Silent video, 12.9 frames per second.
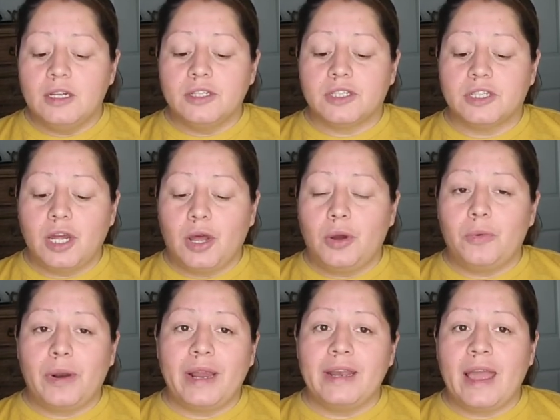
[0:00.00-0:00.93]
So
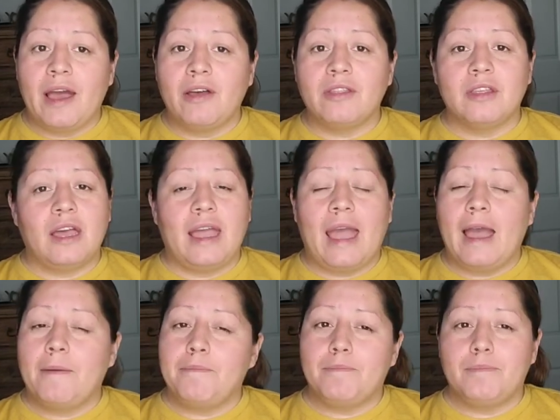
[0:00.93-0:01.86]
right now the
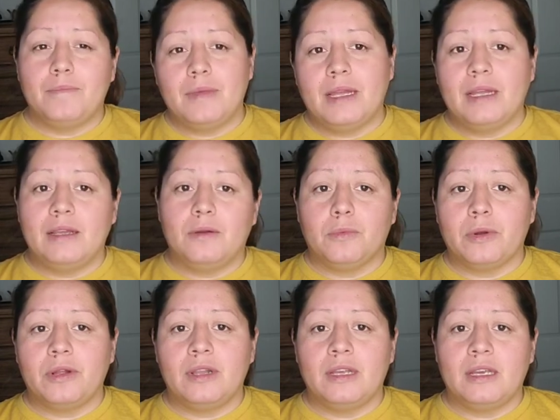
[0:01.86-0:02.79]
app, it
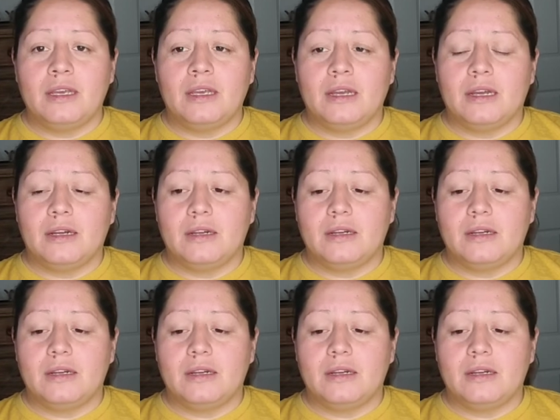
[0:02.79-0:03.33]
really